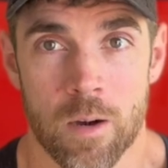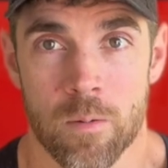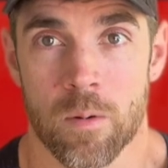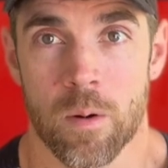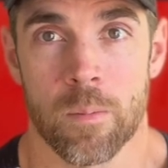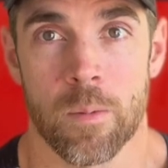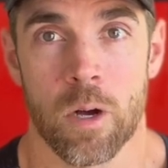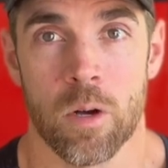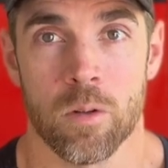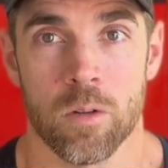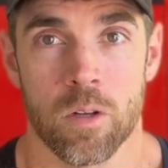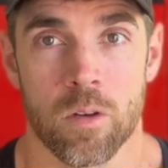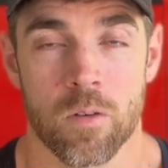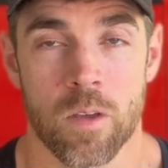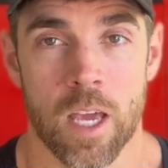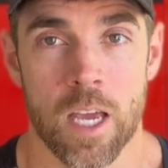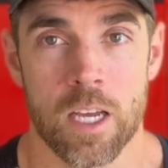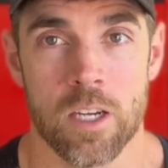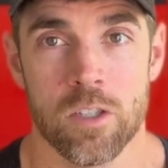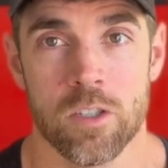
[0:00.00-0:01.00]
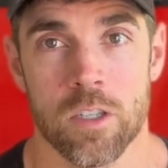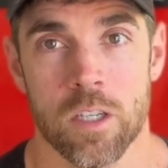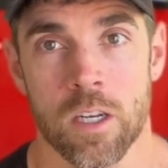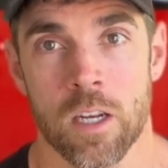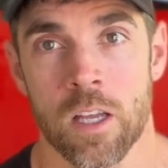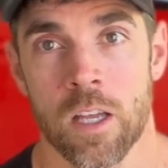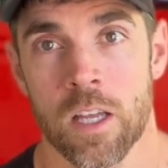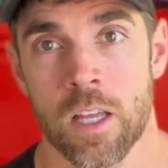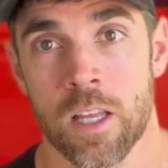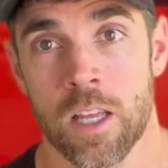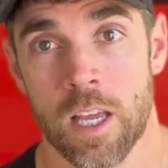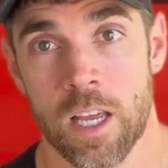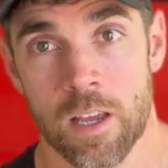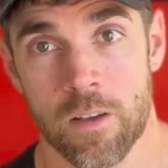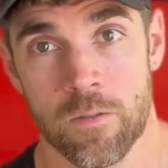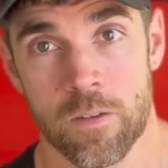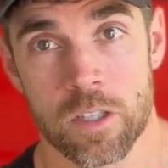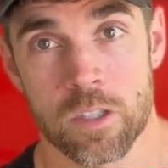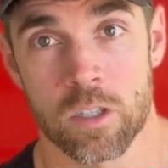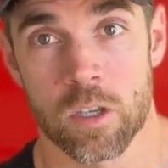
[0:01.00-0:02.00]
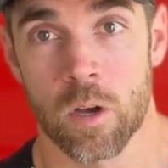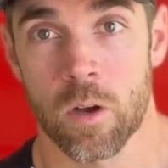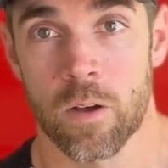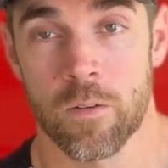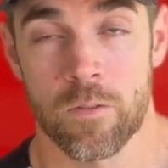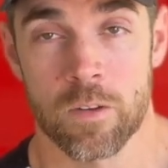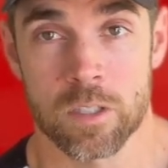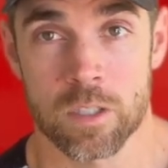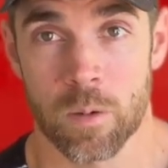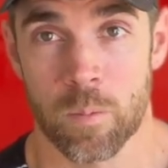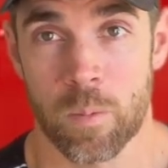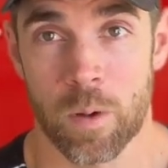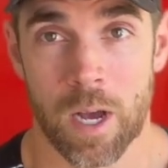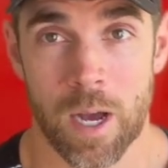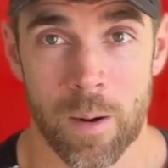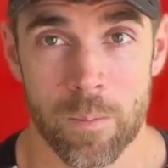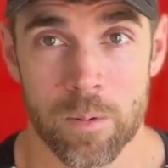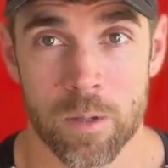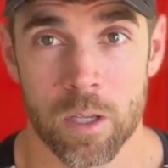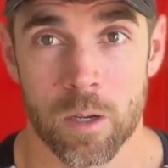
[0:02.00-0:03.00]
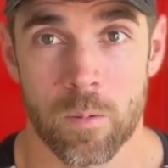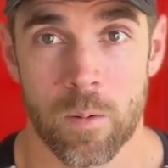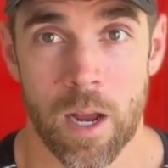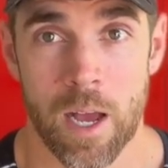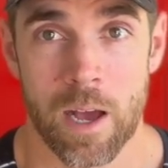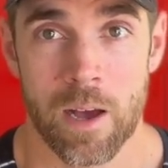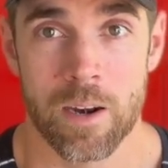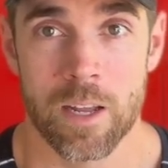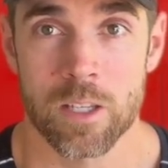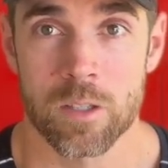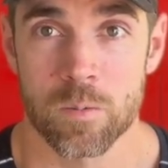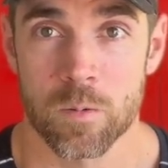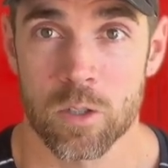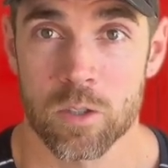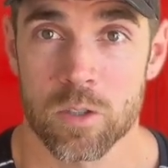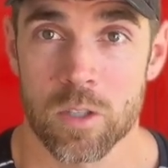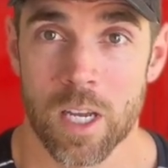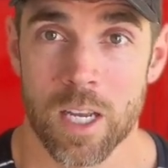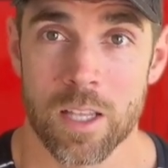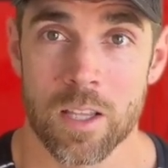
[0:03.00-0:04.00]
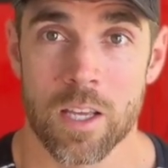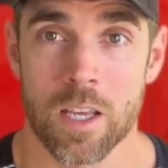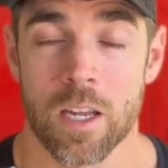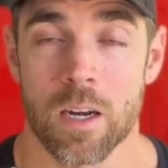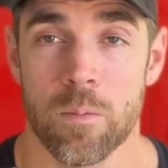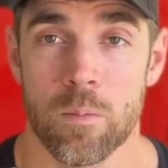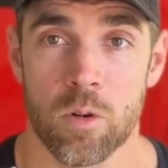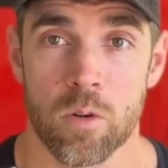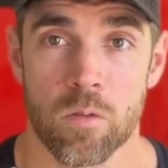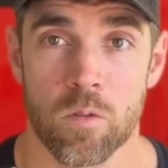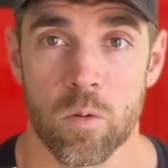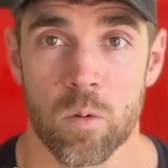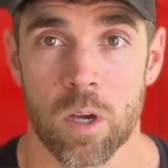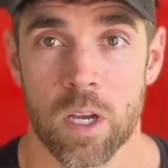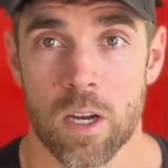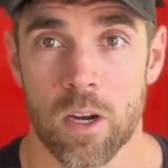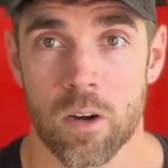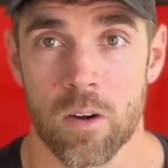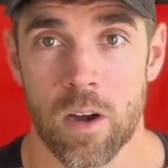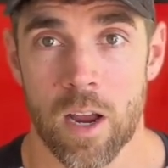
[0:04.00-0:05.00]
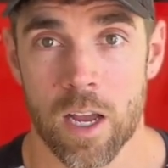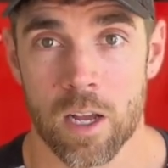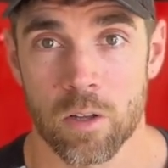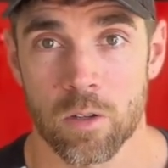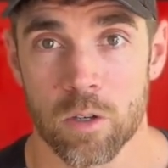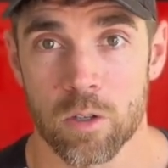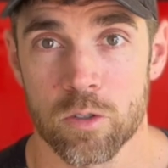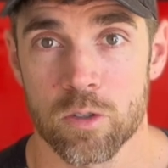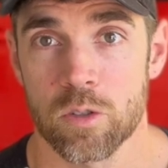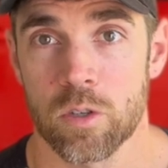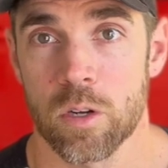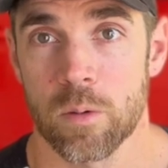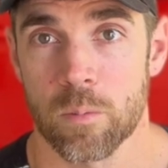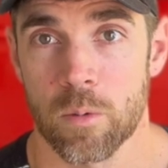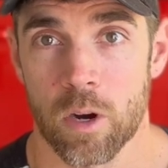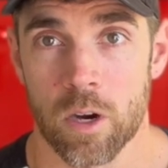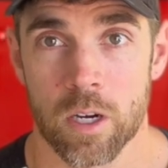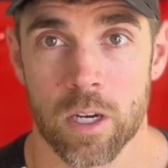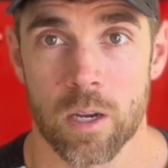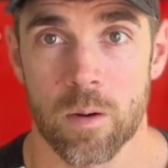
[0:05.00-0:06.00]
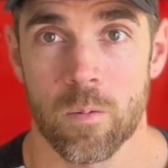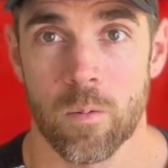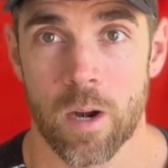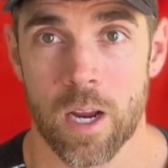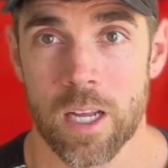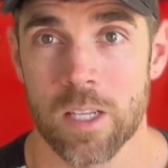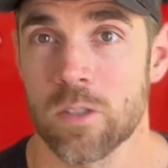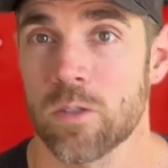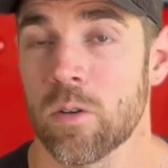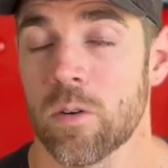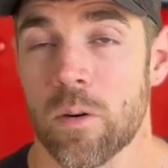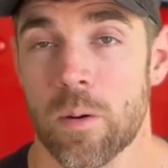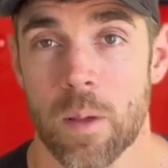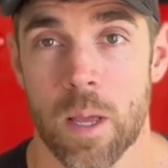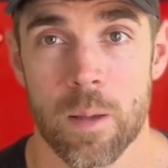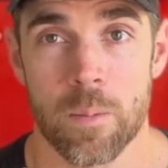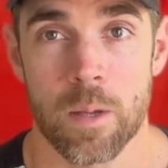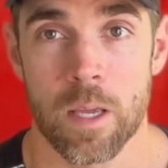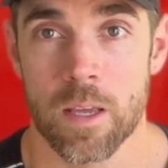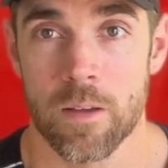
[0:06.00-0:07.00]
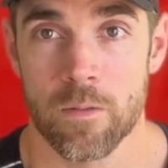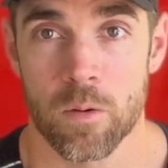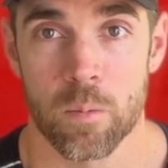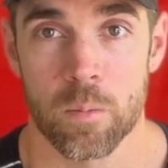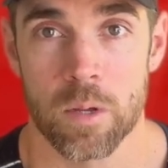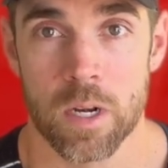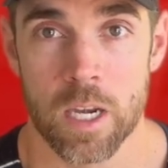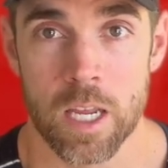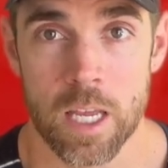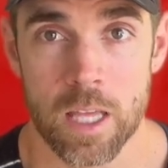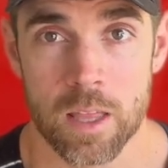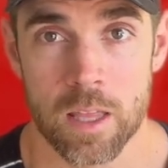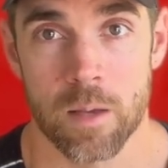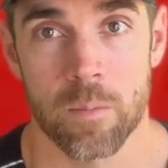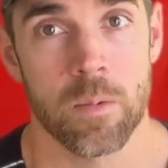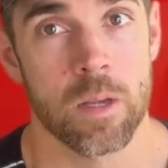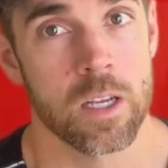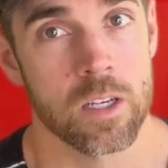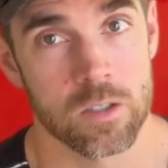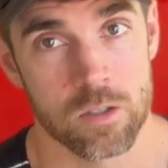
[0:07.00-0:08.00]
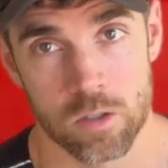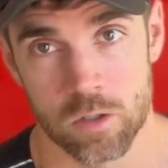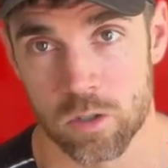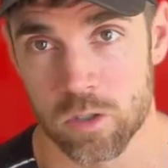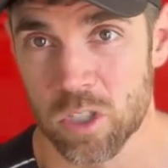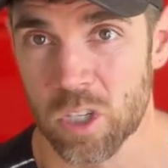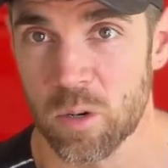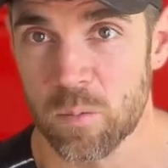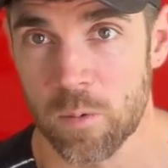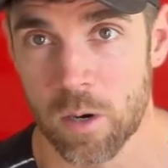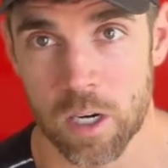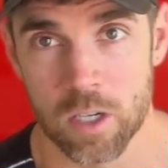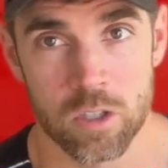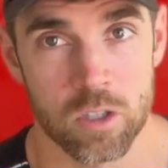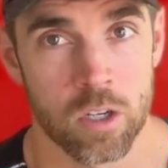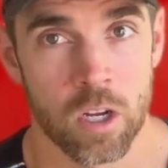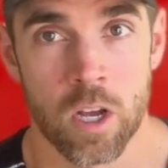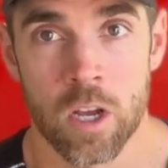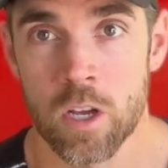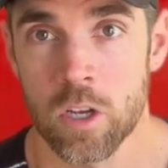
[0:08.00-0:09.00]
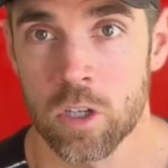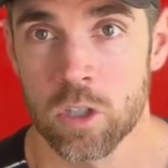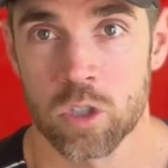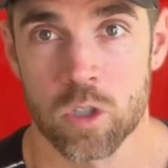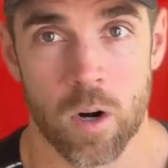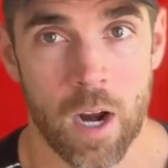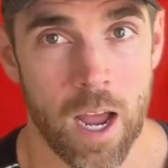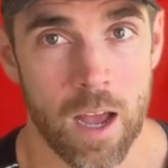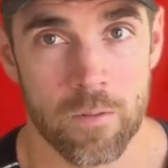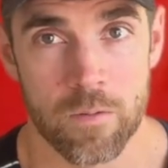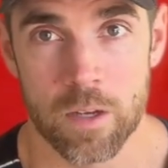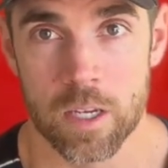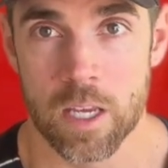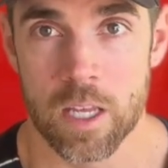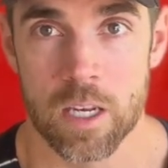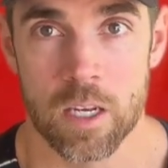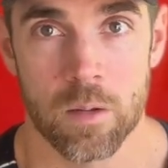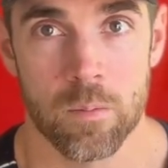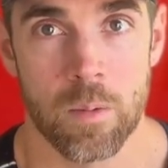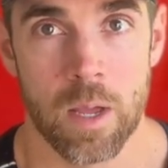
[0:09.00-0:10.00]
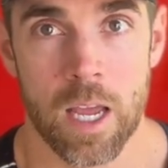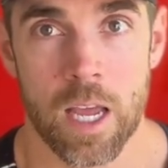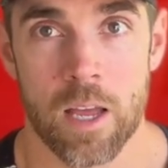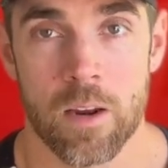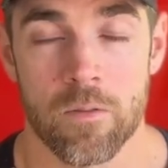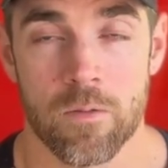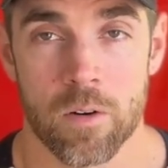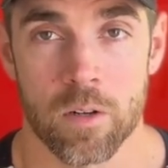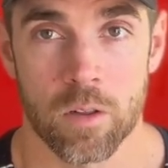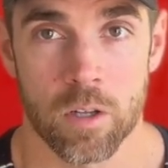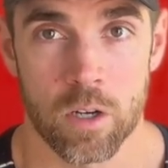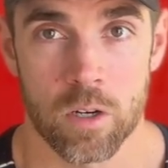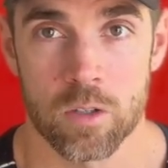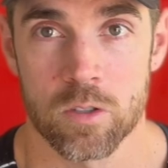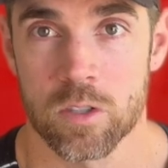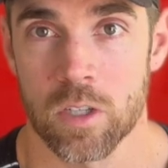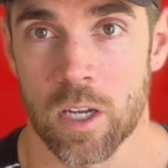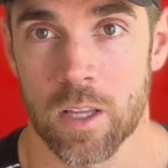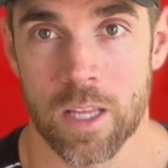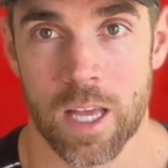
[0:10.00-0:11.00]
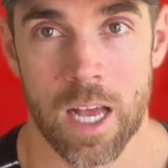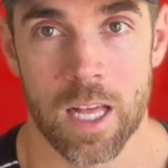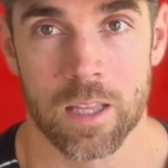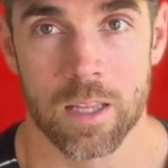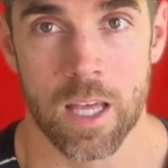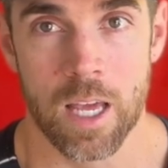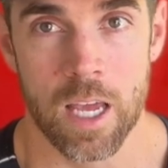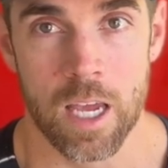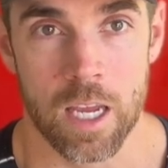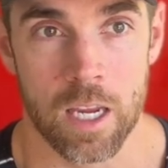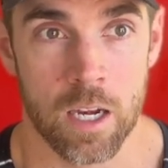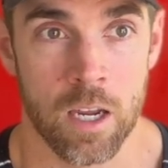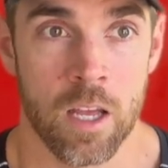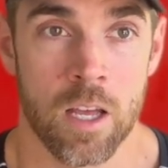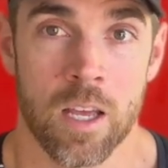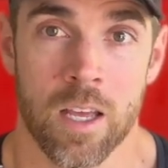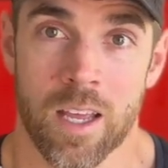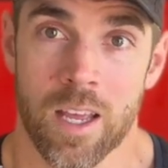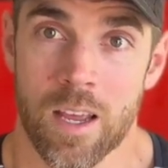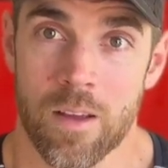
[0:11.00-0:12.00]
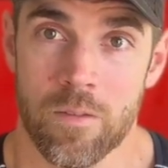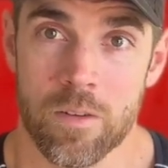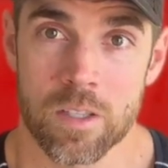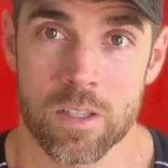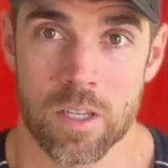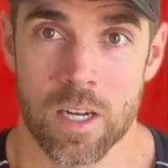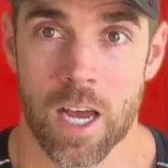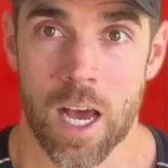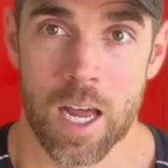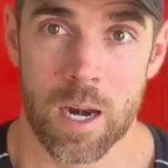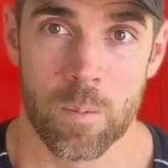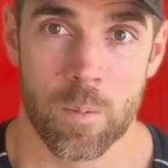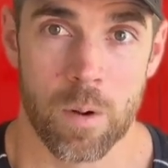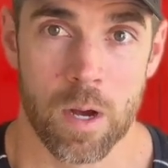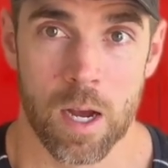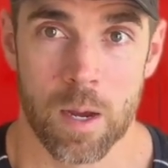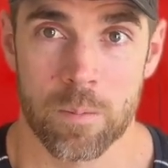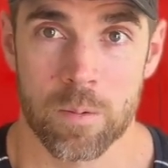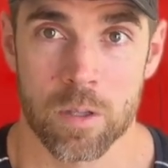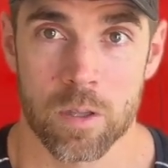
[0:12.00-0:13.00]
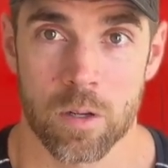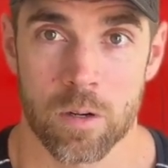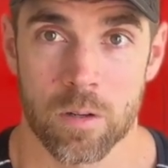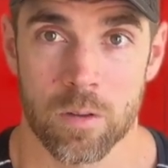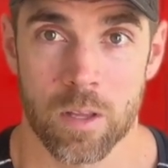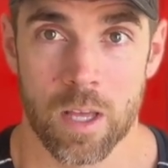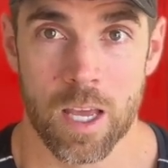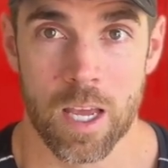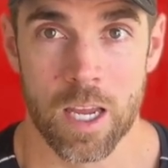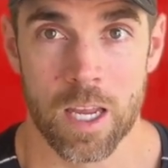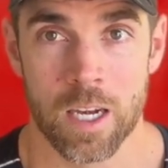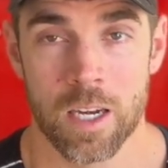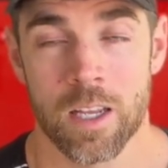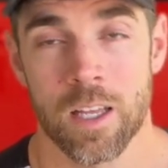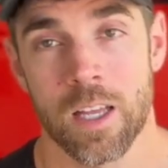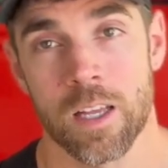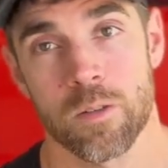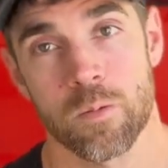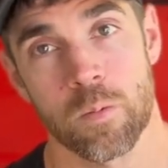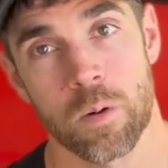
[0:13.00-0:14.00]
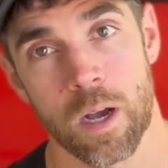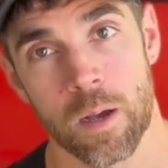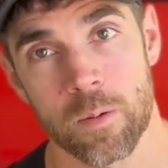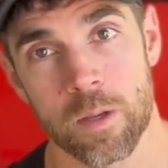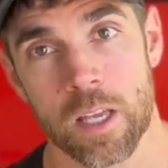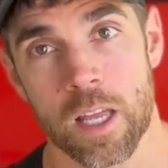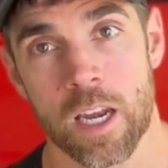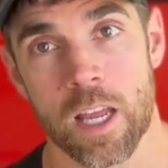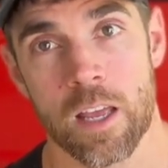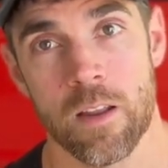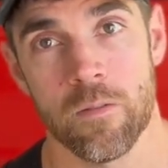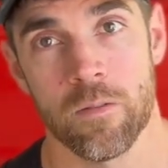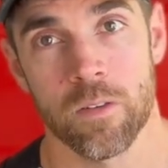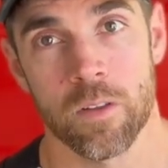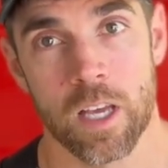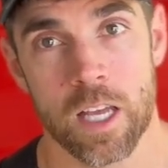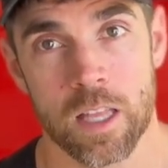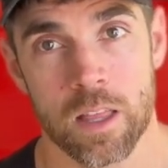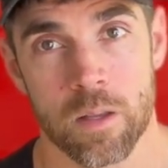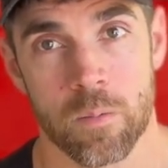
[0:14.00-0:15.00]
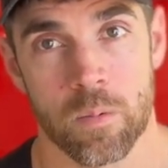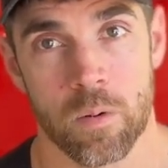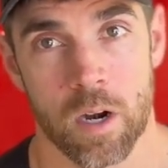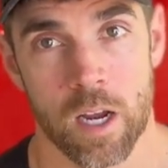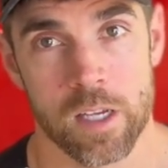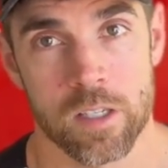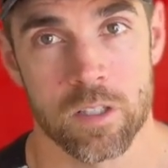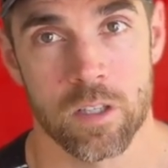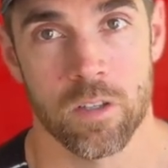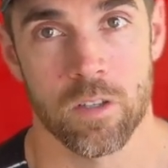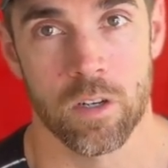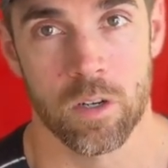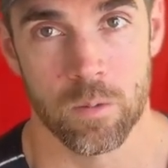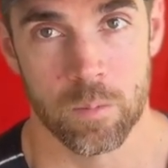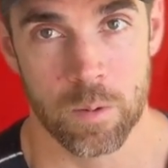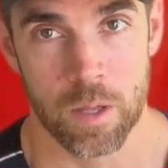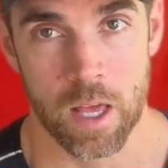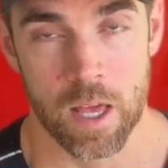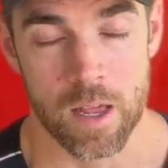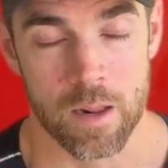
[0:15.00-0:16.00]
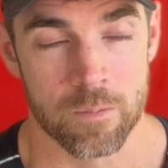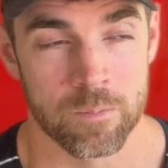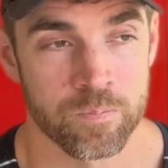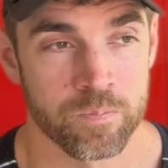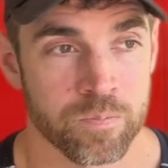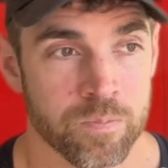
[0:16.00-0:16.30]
remote location? If it's a popular route, it's most likely going to move quicker and closer to market rates, or maybe even beneath it, because there's so much traffic and demand for loads on that lane. If it's not a popular lane, it's probably going to inflate the price a little bit.